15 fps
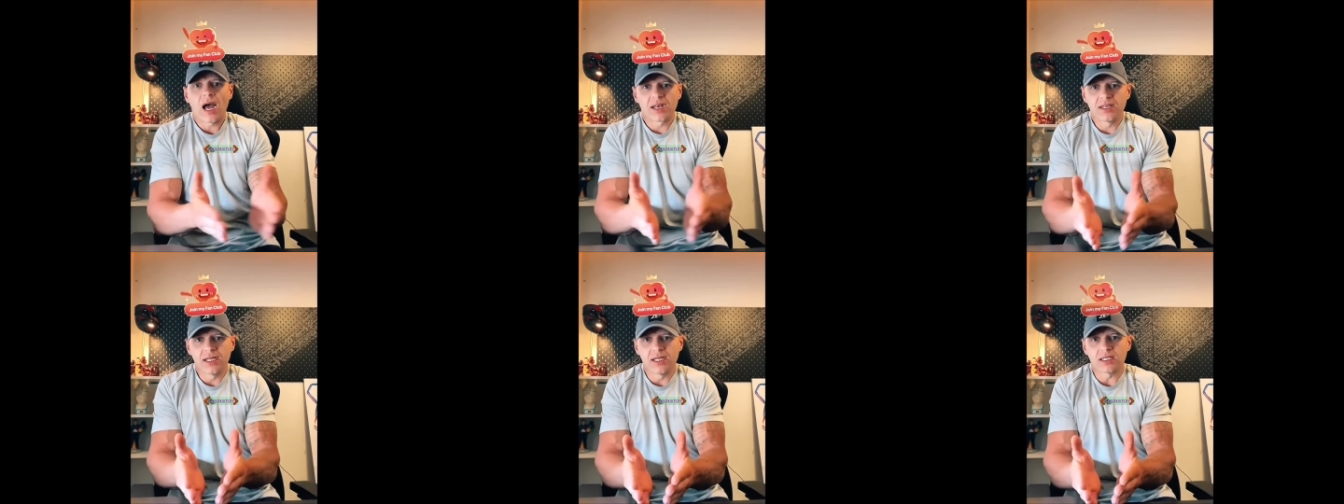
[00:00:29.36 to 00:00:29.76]

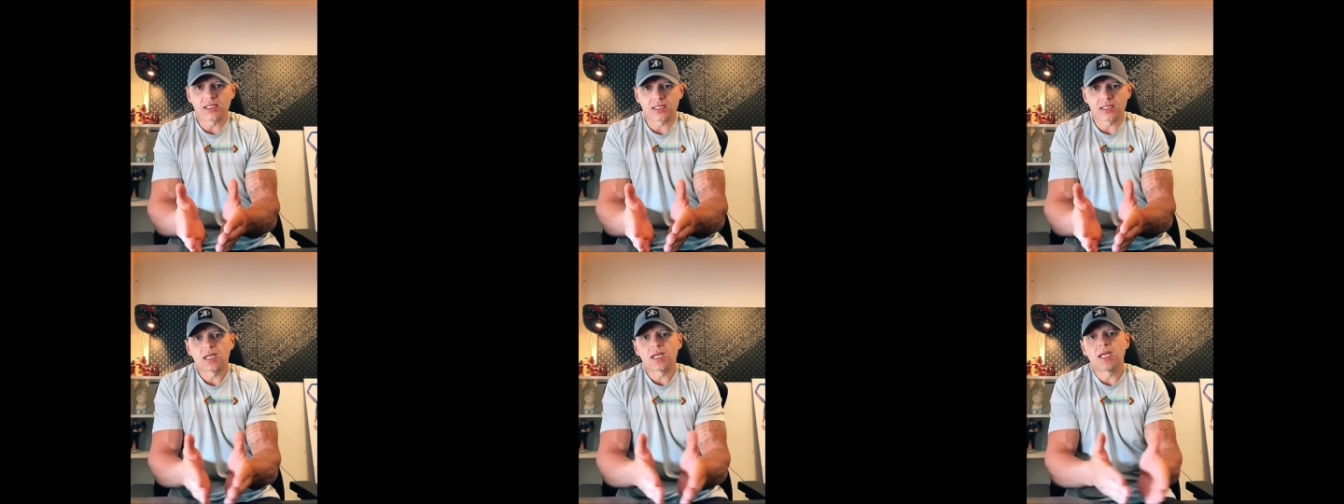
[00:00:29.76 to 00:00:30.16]
And
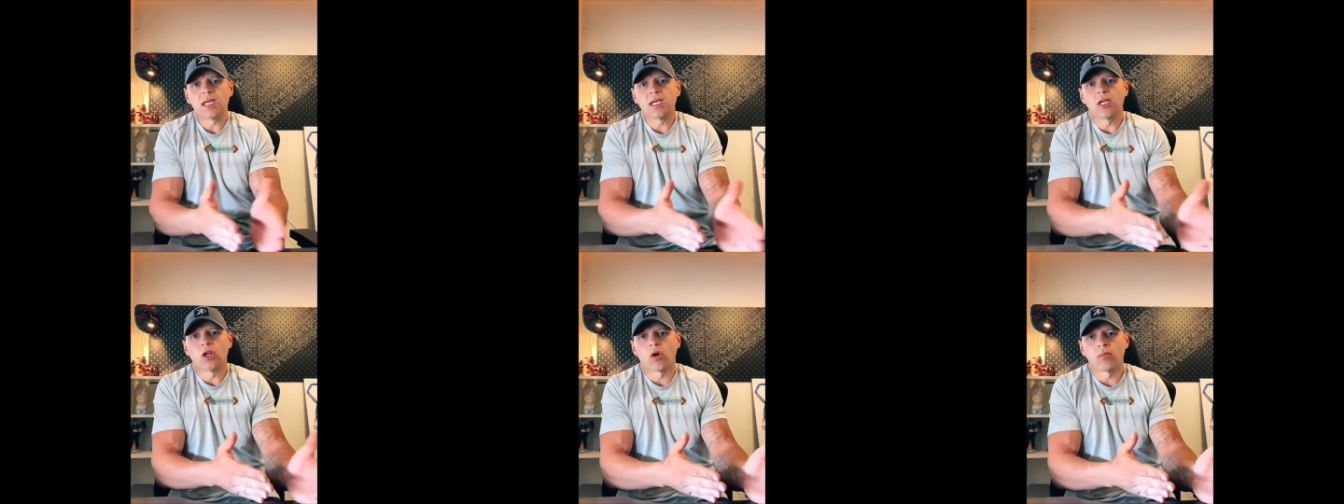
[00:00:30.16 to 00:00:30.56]
this
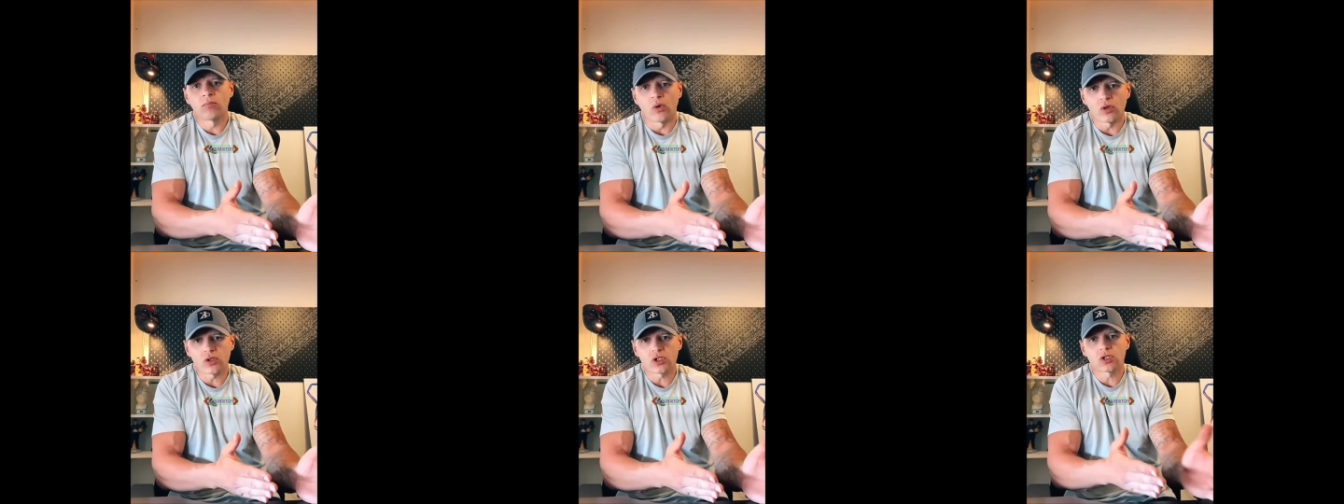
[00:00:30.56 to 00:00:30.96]

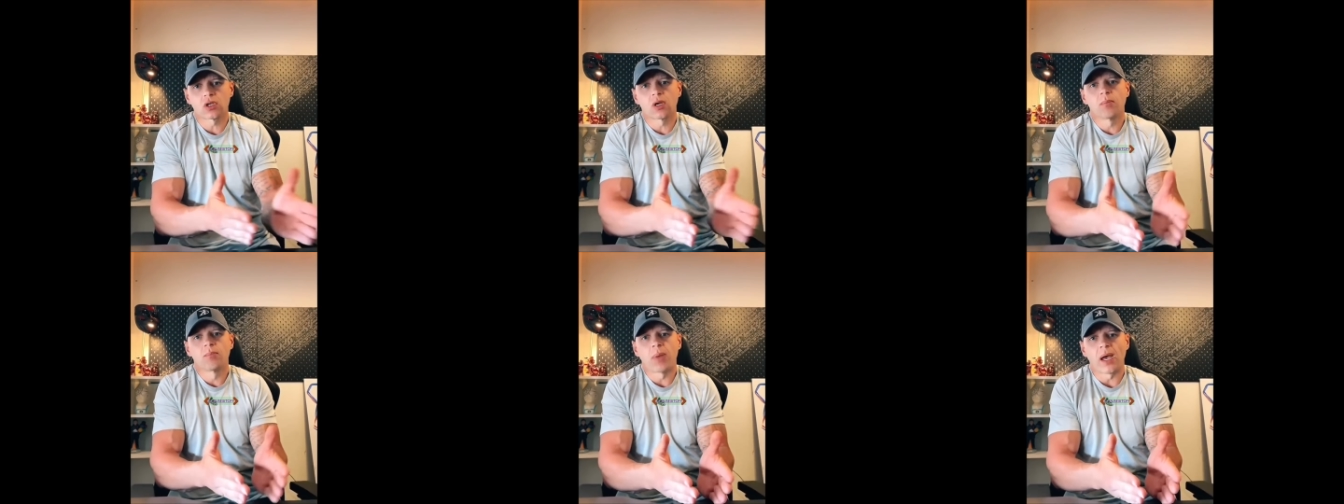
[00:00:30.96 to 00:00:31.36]
Elon
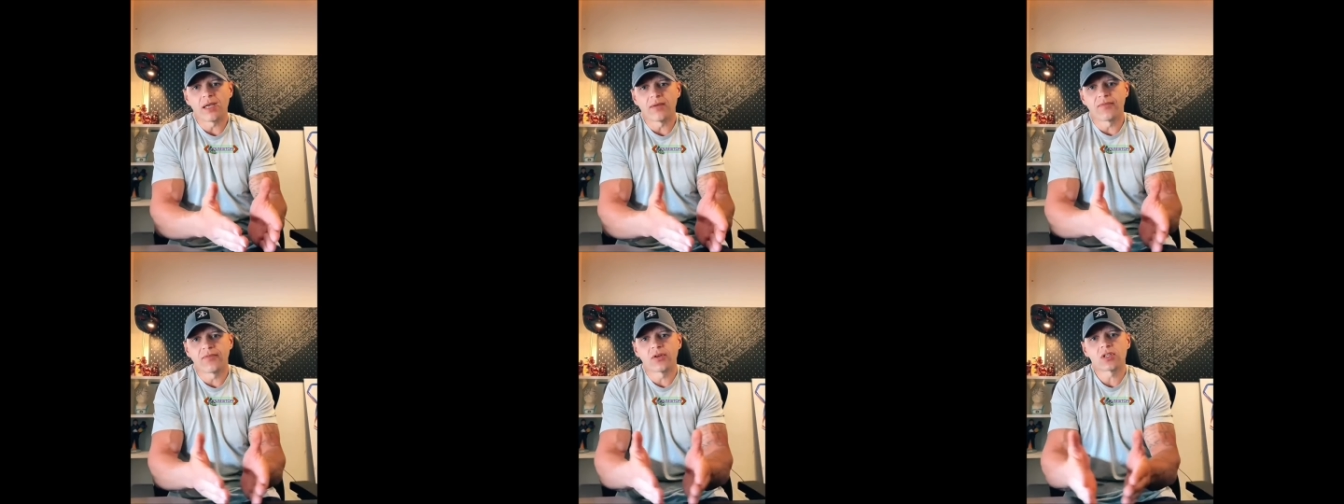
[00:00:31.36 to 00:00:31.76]
Musk
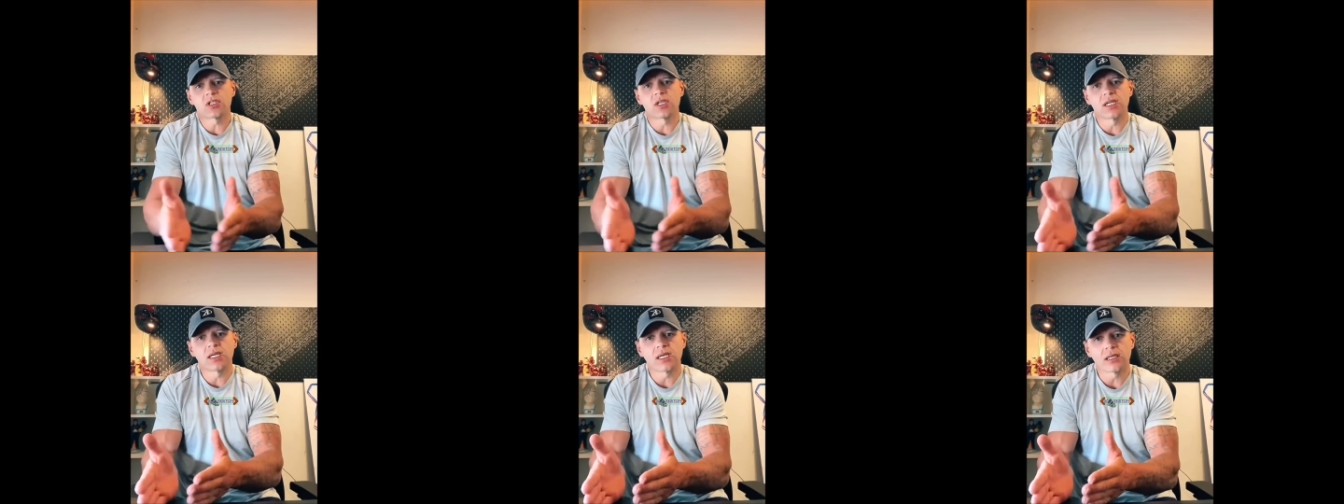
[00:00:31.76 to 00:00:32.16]
paying for
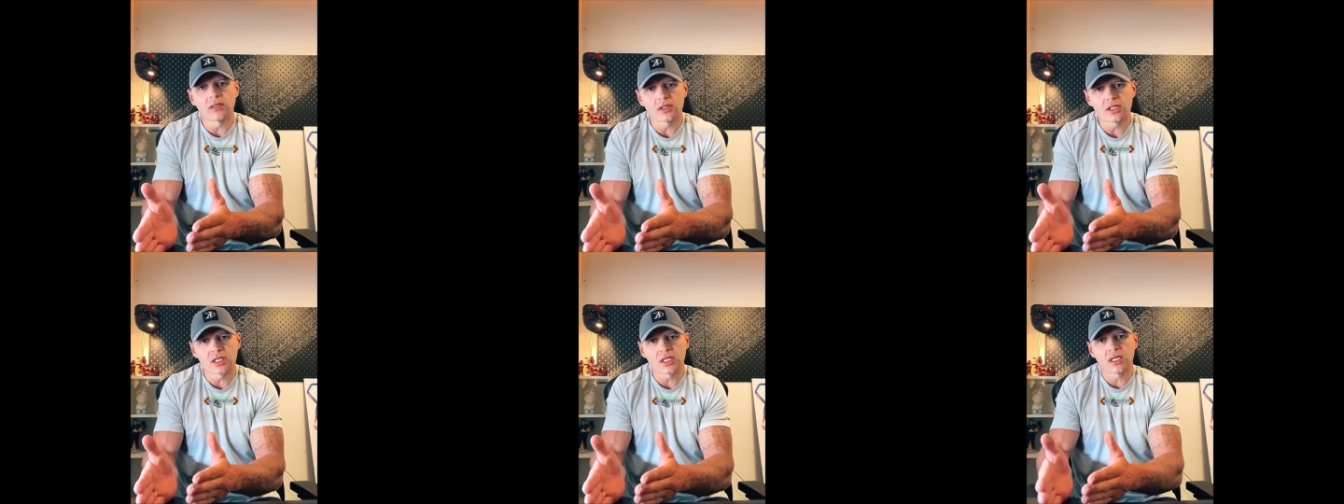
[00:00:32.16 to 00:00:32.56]
his
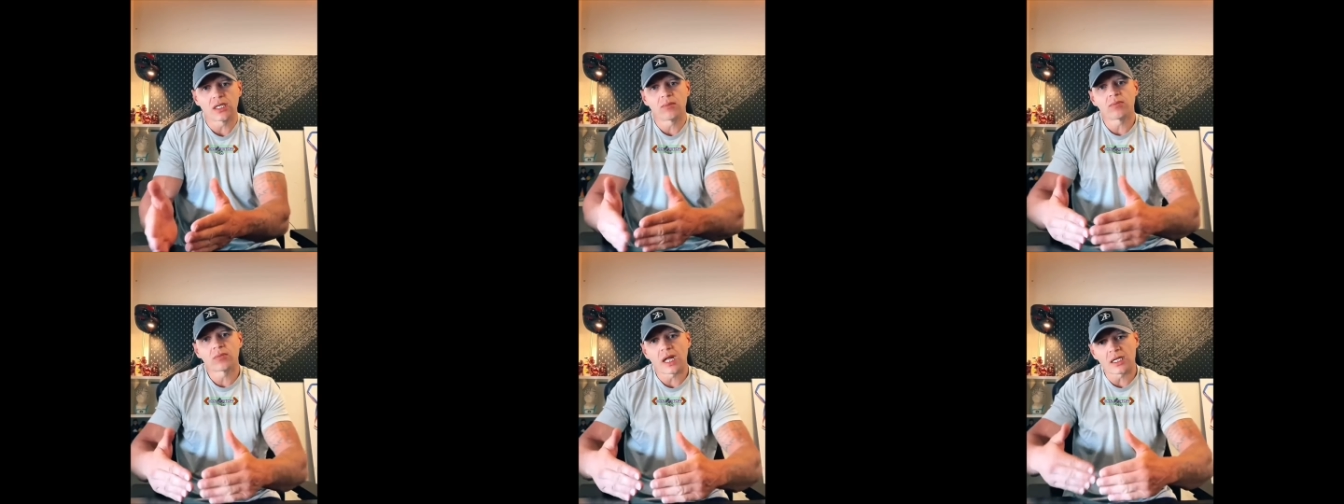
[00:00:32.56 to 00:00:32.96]
legal team.